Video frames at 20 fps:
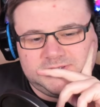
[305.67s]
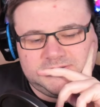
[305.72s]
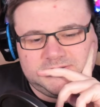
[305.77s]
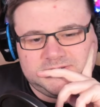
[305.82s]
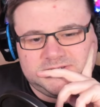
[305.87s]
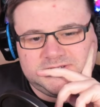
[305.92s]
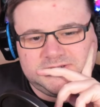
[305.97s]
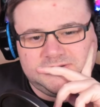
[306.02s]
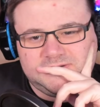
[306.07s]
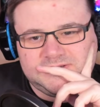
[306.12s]

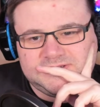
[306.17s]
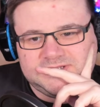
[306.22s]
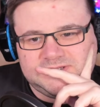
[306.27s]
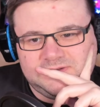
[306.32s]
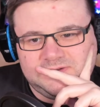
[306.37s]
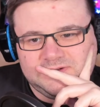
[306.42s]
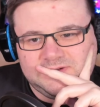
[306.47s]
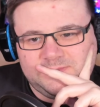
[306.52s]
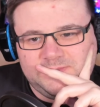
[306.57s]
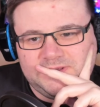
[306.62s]
Starting to
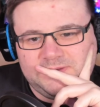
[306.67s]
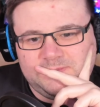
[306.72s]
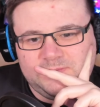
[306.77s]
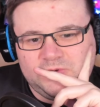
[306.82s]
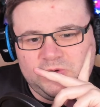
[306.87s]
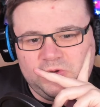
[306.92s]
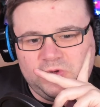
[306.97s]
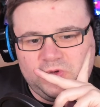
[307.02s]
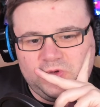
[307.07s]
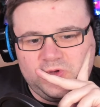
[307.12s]
look a bit
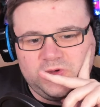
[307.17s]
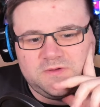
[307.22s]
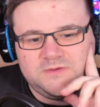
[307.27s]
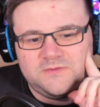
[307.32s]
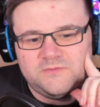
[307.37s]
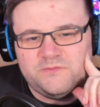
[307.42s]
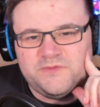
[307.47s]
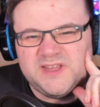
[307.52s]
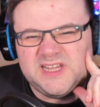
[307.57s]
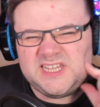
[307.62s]
more
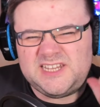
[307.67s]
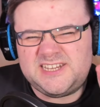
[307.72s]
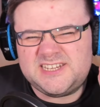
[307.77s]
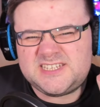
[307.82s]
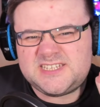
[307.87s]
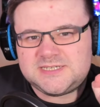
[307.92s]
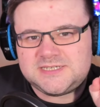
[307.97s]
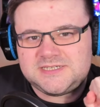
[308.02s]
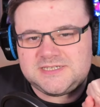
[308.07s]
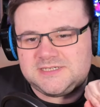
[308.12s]

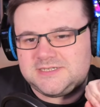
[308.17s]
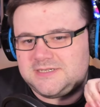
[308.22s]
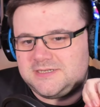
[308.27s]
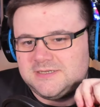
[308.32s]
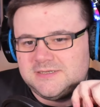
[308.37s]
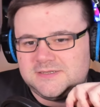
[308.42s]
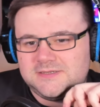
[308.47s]
villainous.